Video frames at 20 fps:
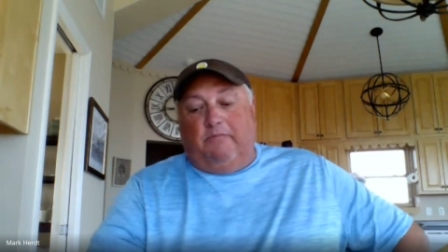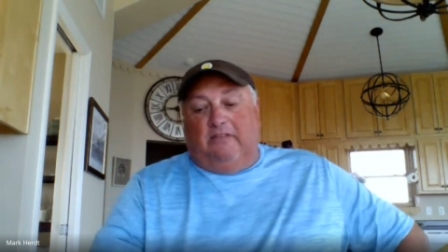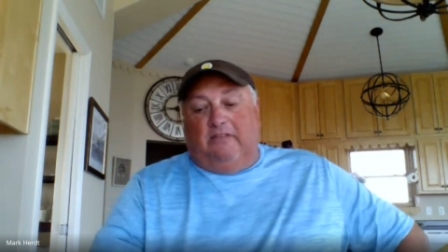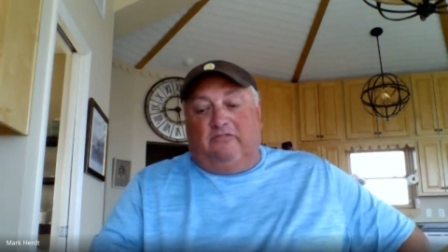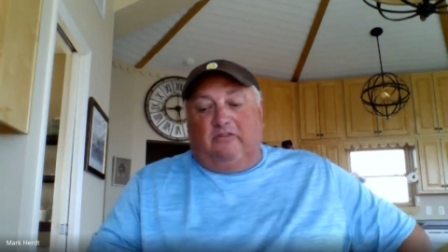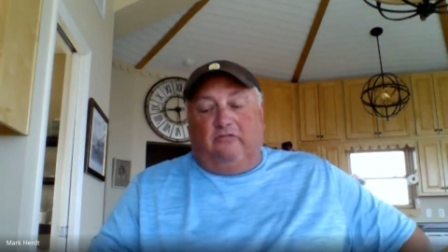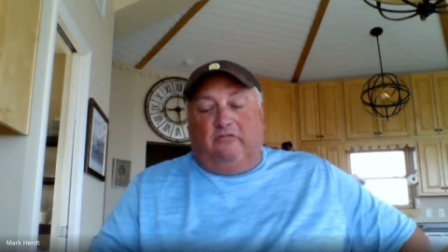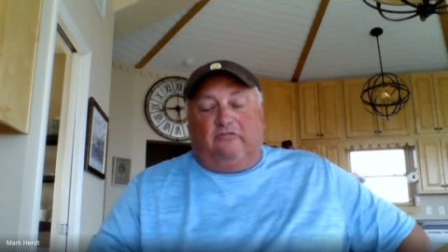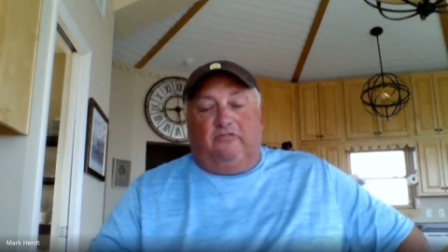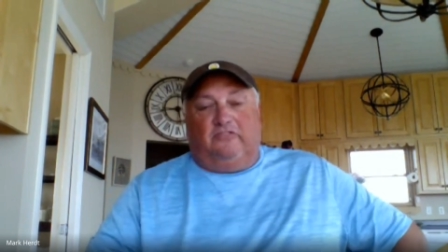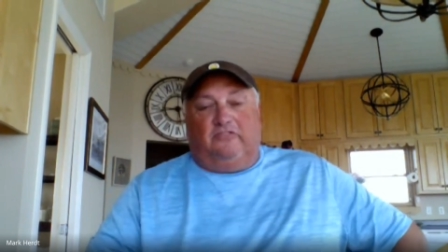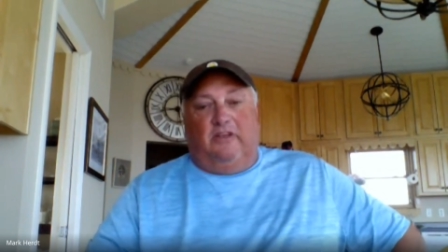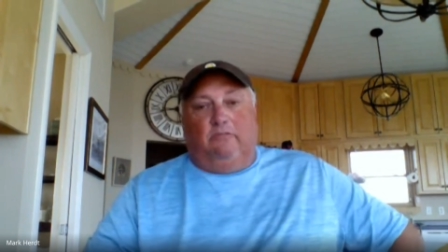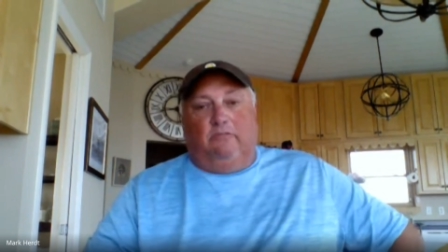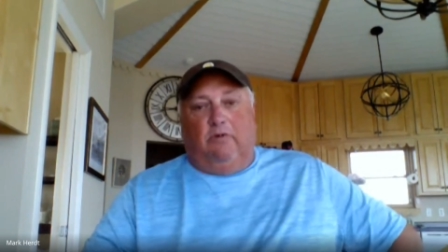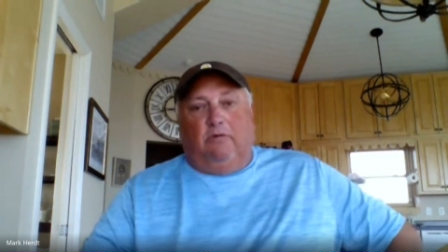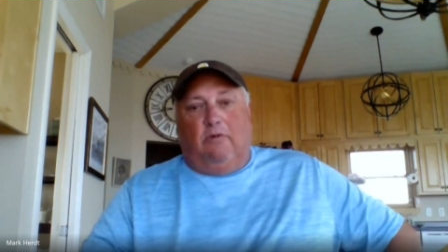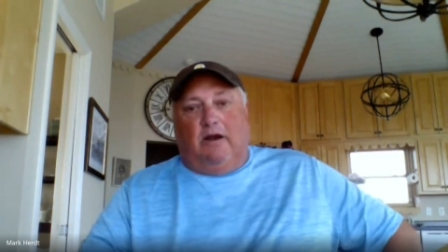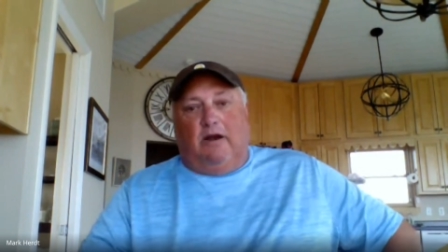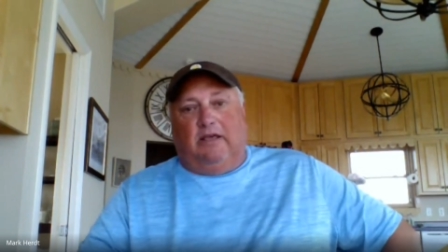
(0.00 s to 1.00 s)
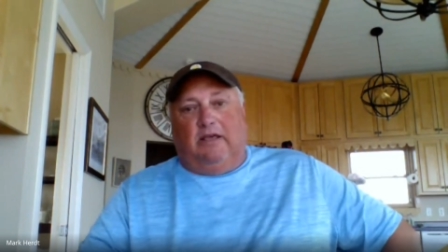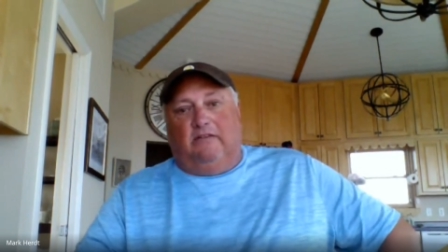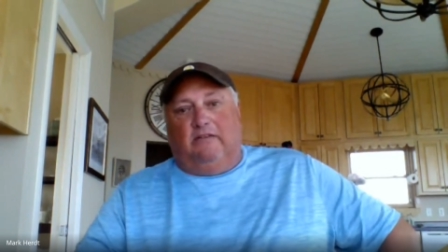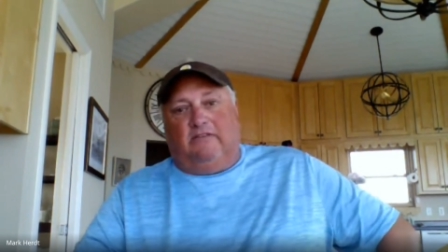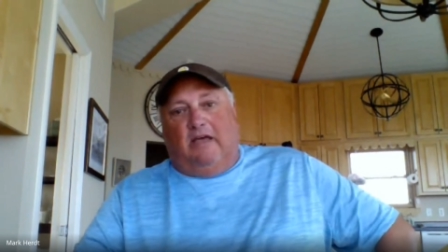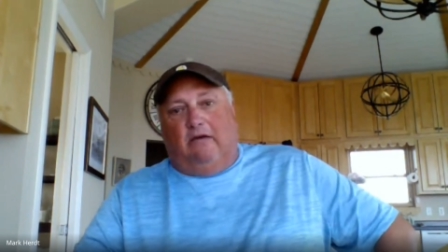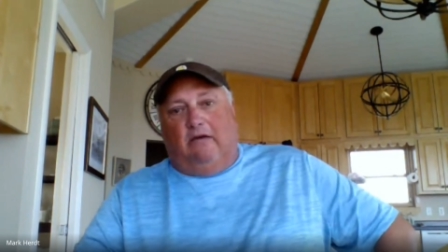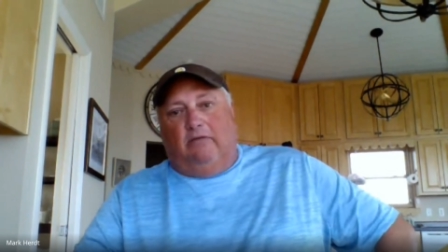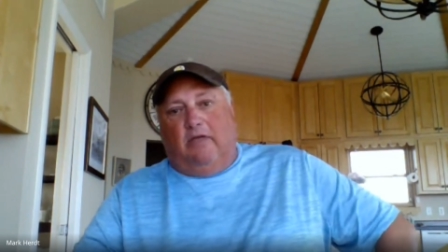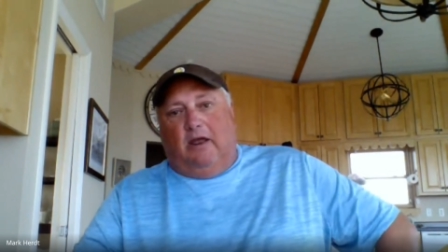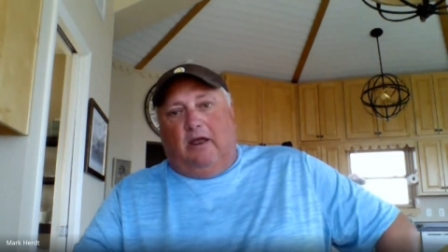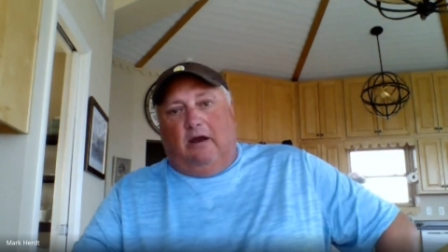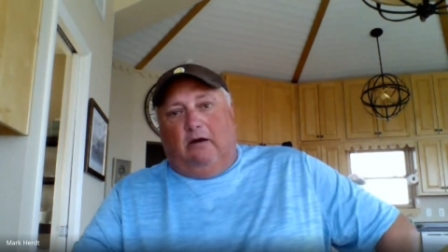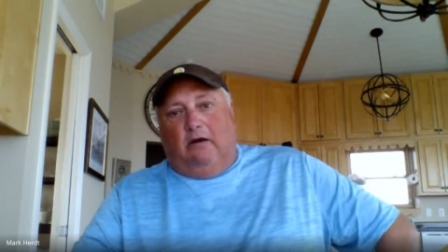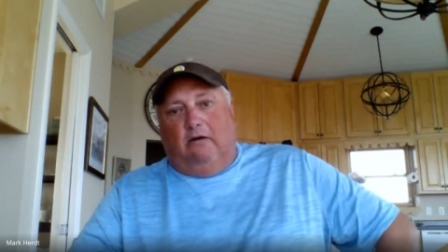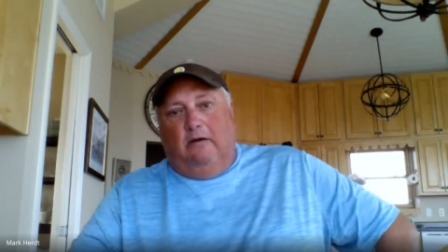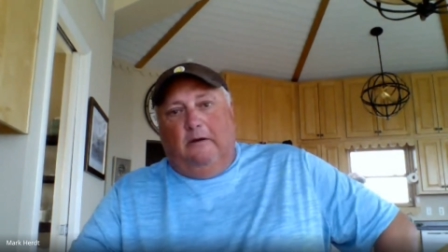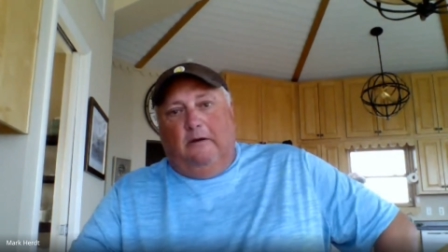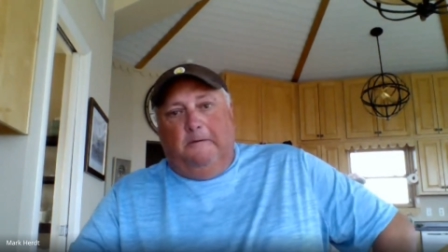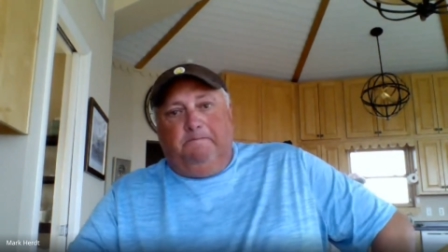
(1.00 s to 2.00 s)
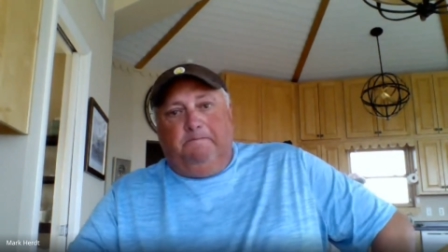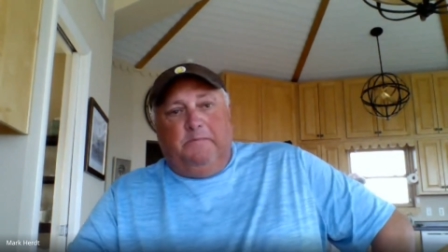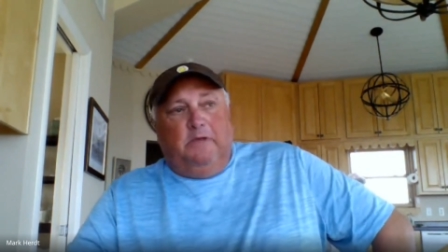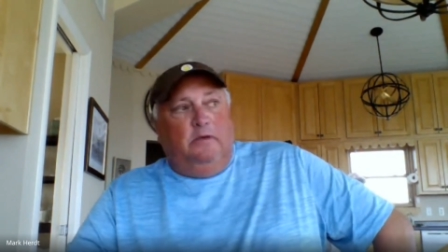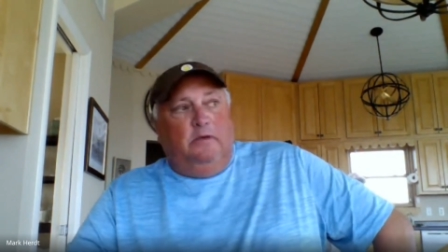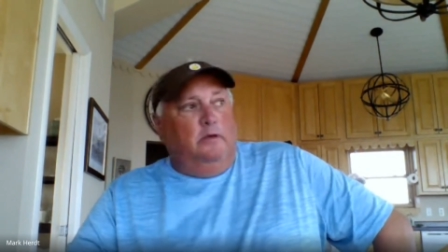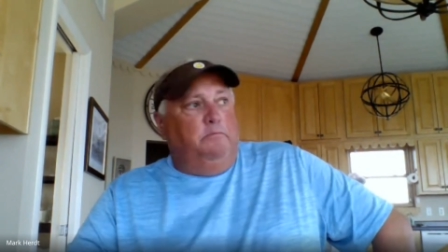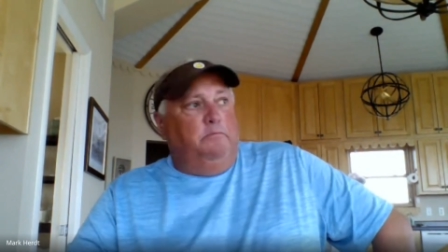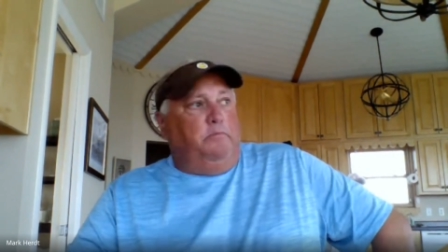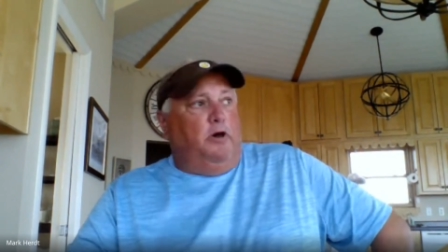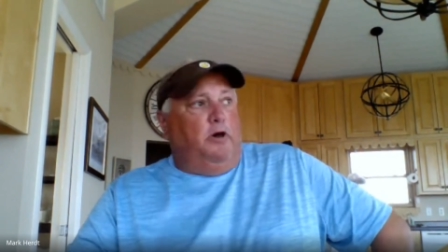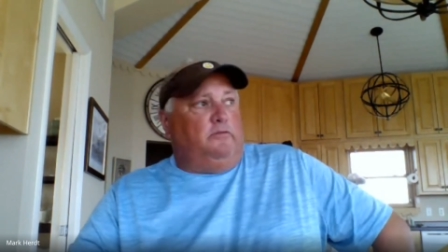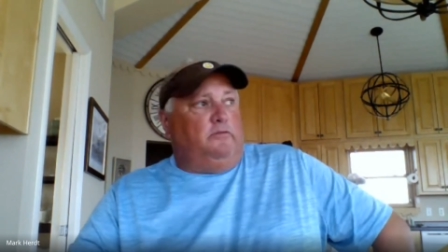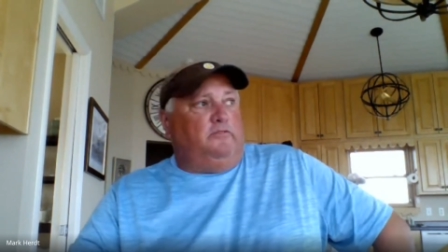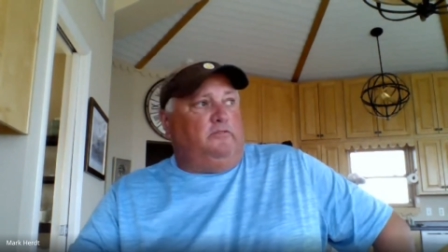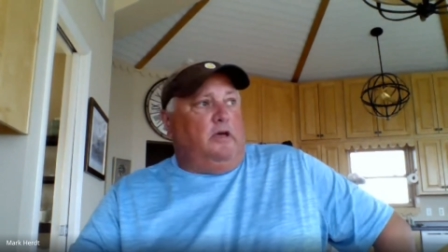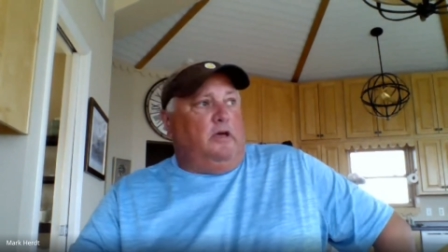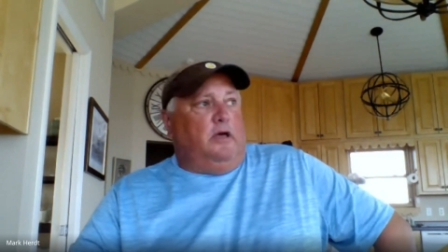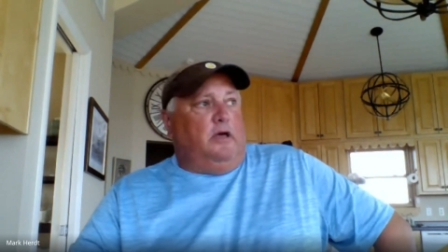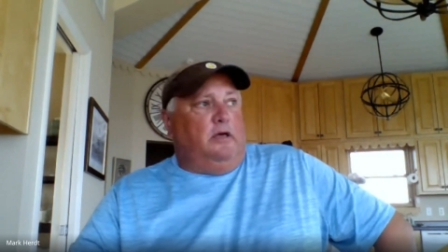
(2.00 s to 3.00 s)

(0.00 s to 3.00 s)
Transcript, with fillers: That's interesting. We want to get down there. But uh,